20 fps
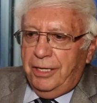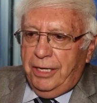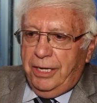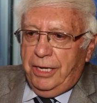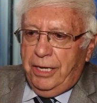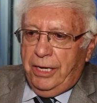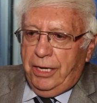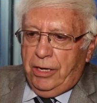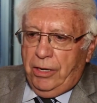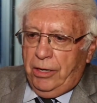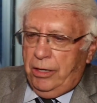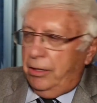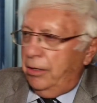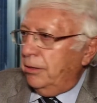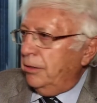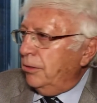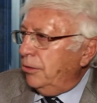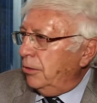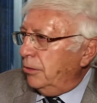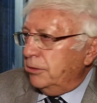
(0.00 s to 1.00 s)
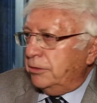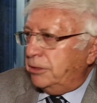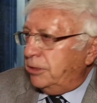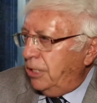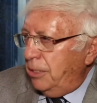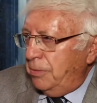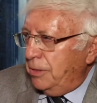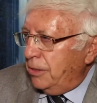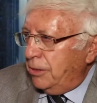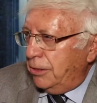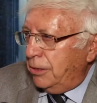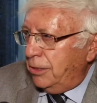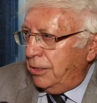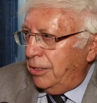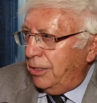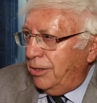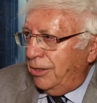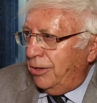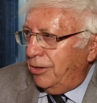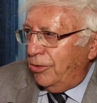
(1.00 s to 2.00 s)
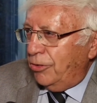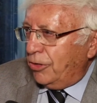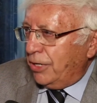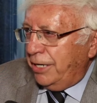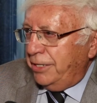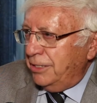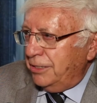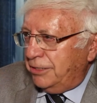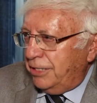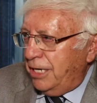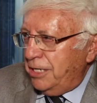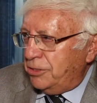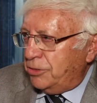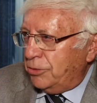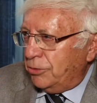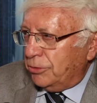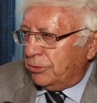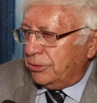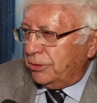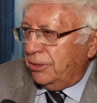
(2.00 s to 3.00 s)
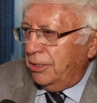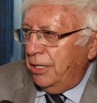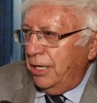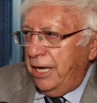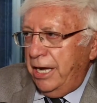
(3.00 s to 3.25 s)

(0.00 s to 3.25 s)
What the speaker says: Civil organizations,